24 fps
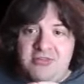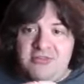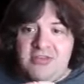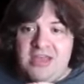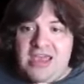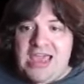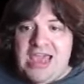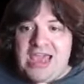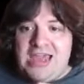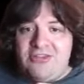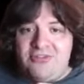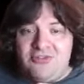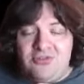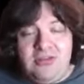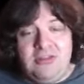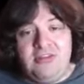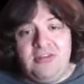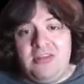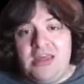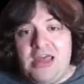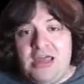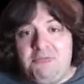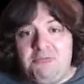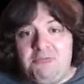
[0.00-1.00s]
I actually did
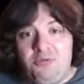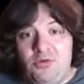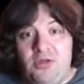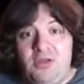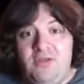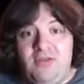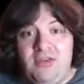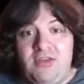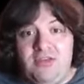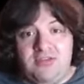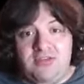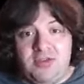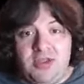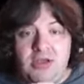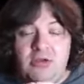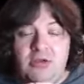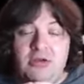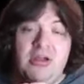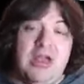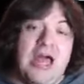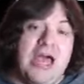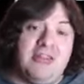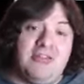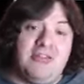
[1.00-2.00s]
that previously, and
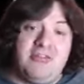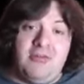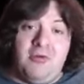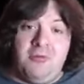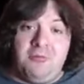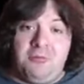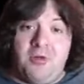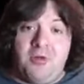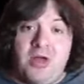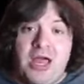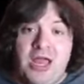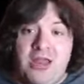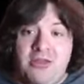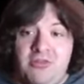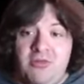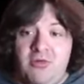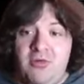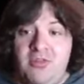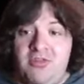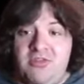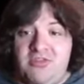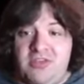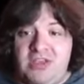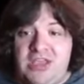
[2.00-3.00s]
I do plan on doing
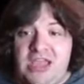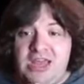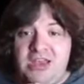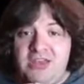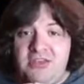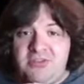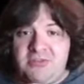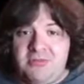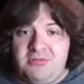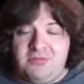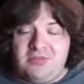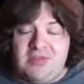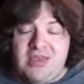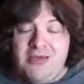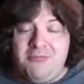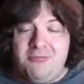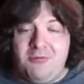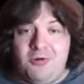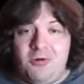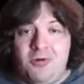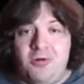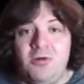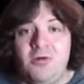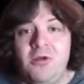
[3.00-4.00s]
this again in
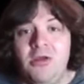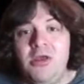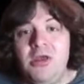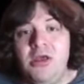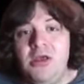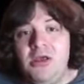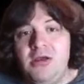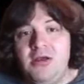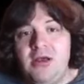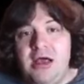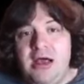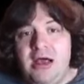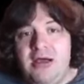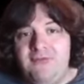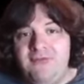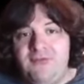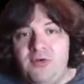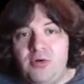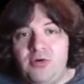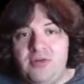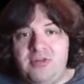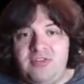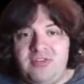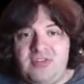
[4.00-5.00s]
September, uh,
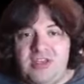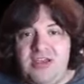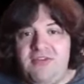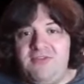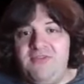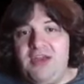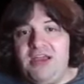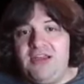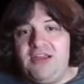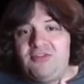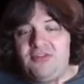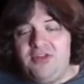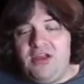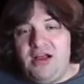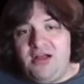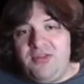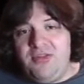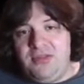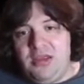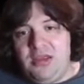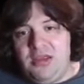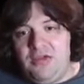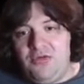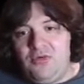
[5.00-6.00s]
focusing eventually on
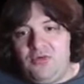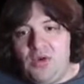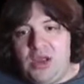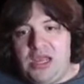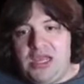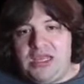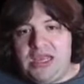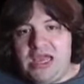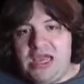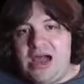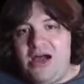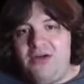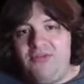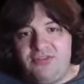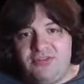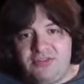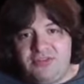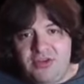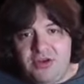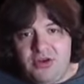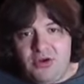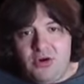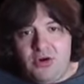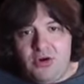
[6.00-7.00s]
the Great
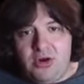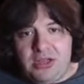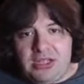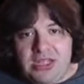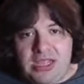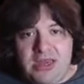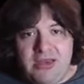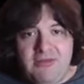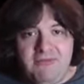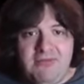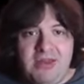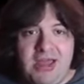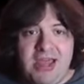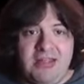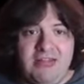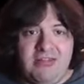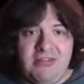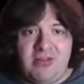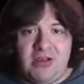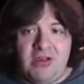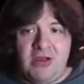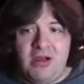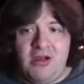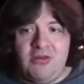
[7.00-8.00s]
Galveston Hurricane of
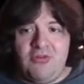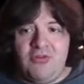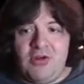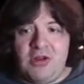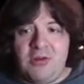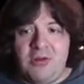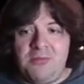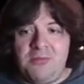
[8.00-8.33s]
1900.